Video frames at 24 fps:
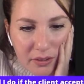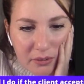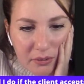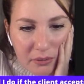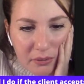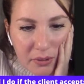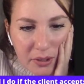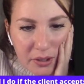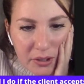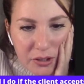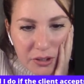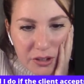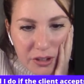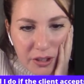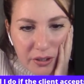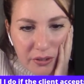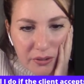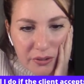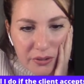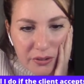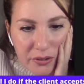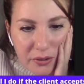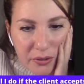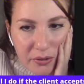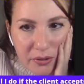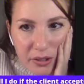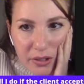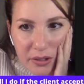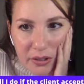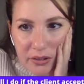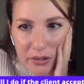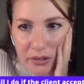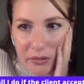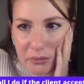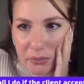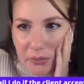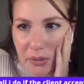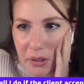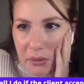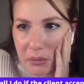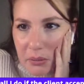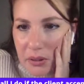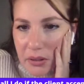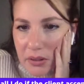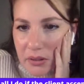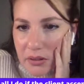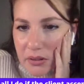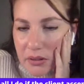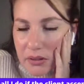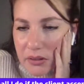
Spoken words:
With share screen, maybe?